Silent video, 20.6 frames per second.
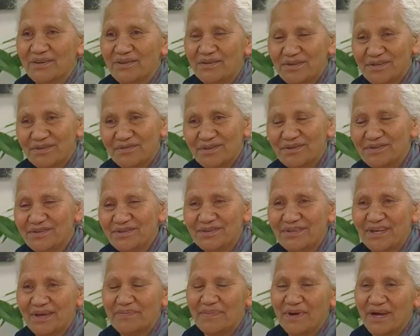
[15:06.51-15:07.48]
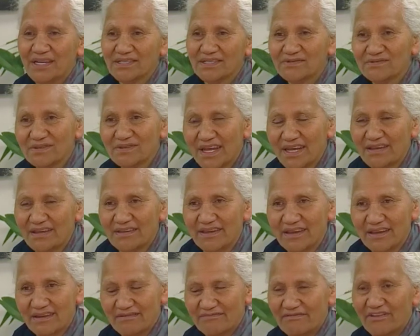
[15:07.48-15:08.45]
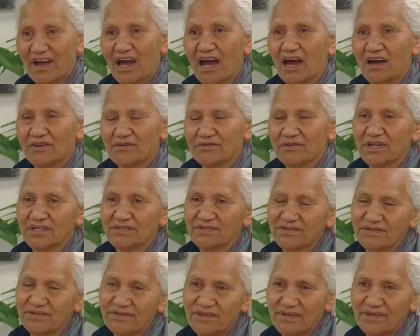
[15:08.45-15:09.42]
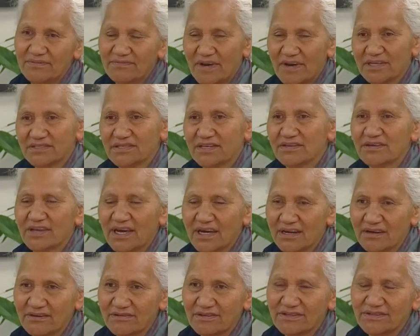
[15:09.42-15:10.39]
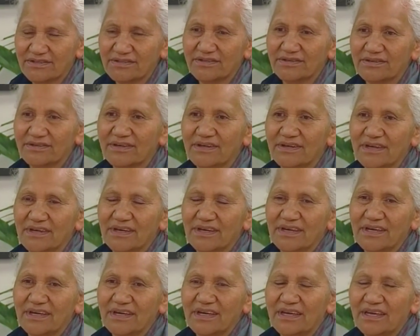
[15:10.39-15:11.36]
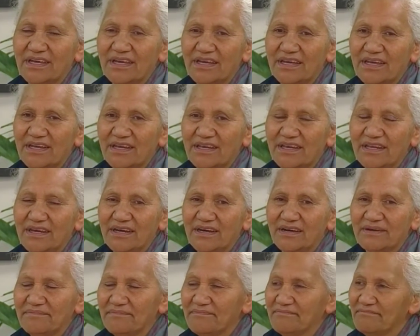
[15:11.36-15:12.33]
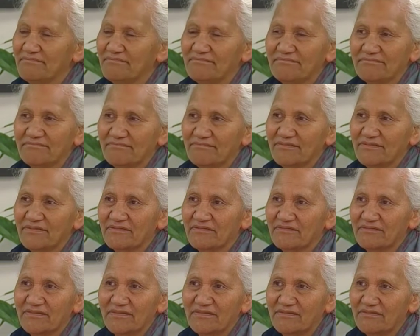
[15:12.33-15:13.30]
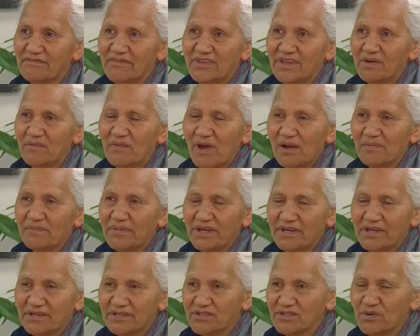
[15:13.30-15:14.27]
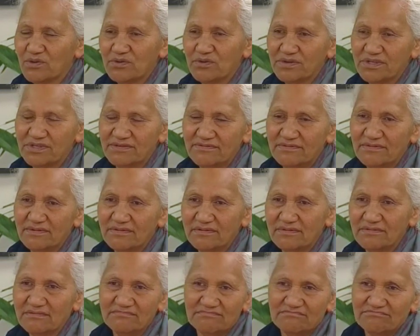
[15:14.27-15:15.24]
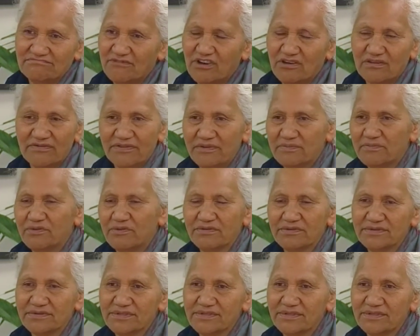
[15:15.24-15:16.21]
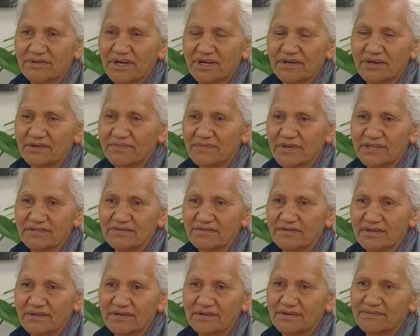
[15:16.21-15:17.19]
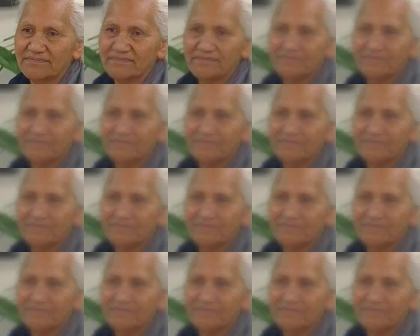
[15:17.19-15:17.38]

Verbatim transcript: who, who do they pass all that, that whakaaro onto, their mātauranga onto. And uh, their well-being is always of importance to our kaumātua.